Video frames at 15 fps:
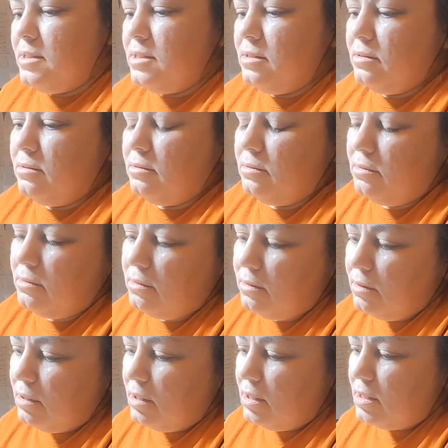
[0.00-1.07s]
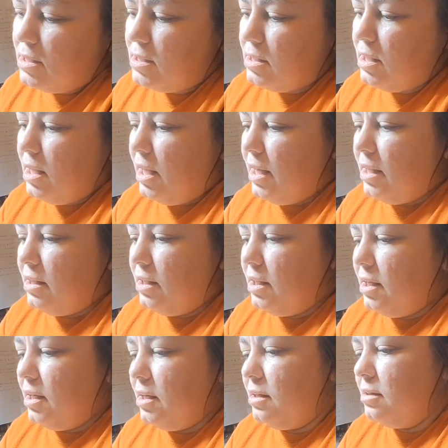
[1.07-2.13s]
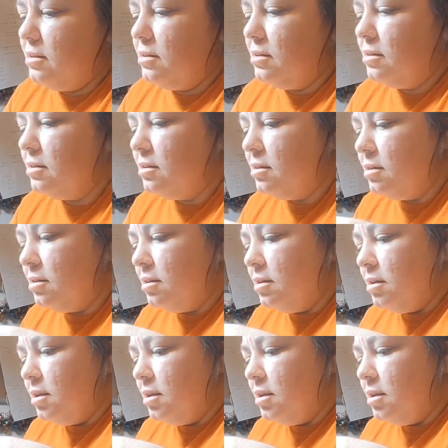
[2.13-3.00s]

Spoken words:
perhaps slightly